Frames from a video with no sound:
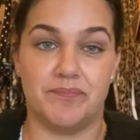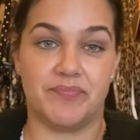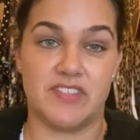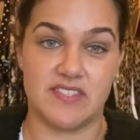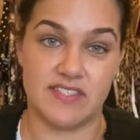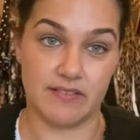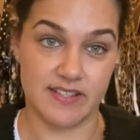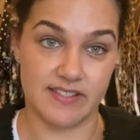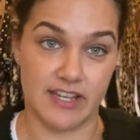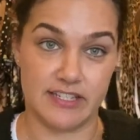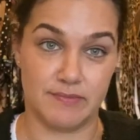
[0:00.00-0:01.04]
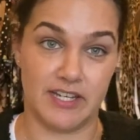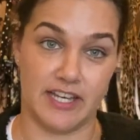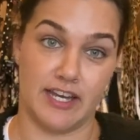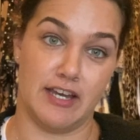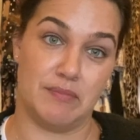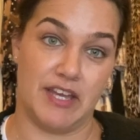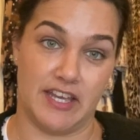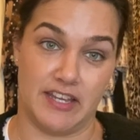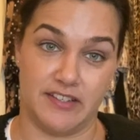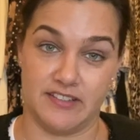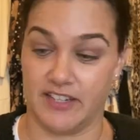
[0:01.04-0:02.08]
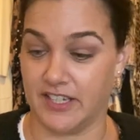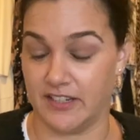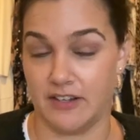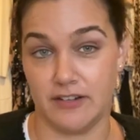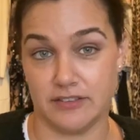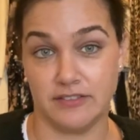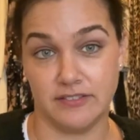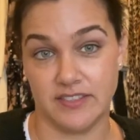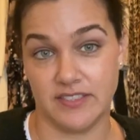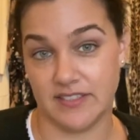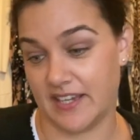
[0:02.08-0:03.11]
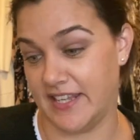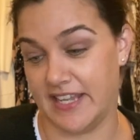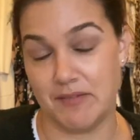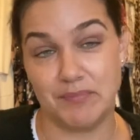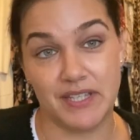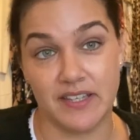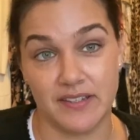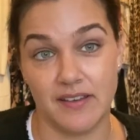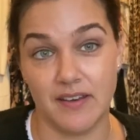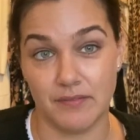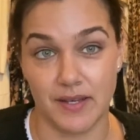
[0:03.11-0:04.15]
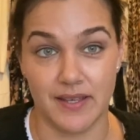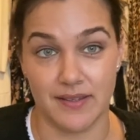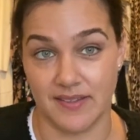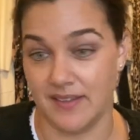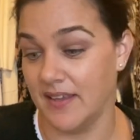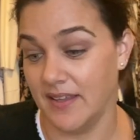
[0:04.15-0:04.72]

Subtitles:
Just so it's under my arm and I can hold a napkin with